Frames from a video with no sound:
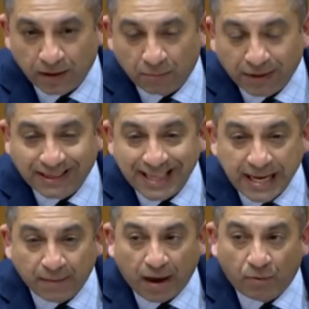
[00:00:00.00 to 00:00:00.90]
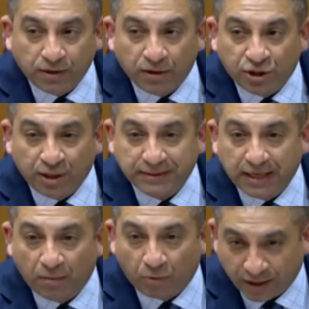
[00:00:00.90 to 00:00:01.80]
But think about what those chips
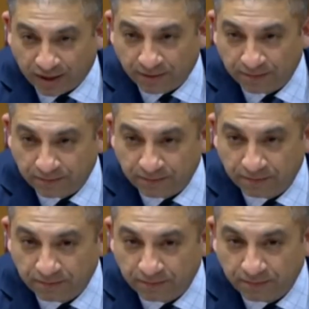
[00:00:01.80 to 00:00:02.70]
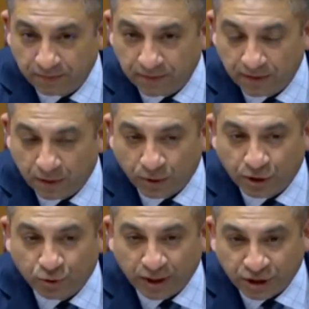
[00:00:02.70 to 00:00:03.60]
come with. The
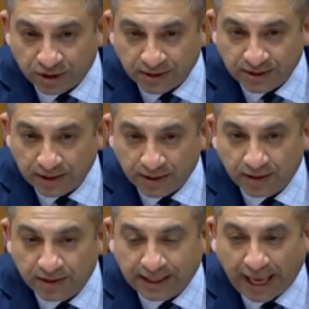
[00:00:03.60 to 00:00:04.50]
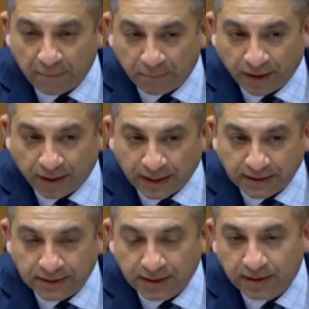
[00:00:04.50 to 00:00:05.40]
restrictions, the
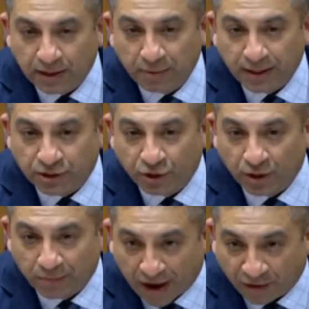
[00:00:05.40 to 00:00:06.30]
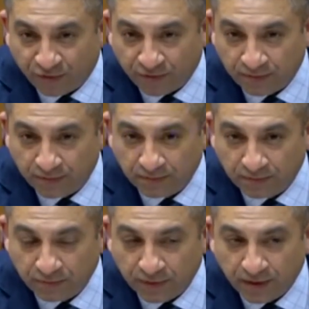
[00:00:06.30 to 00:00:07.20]
capabilities, the ability to turn them off.
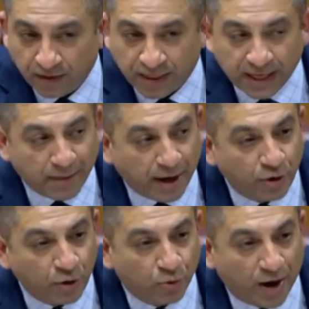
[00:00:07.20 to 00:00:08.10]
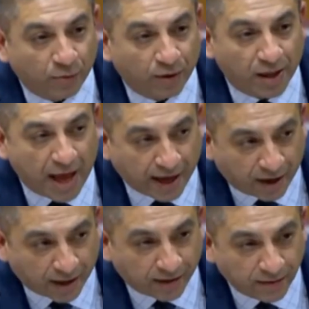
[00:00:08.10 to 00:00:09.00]
Think about who you would rather rely
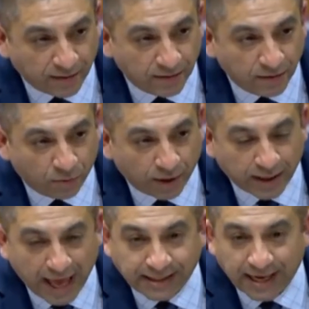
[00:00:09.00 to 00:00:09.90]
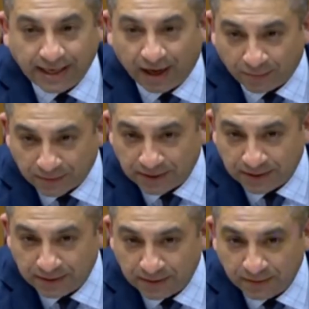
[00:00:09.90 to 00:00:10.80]
on when that day comes.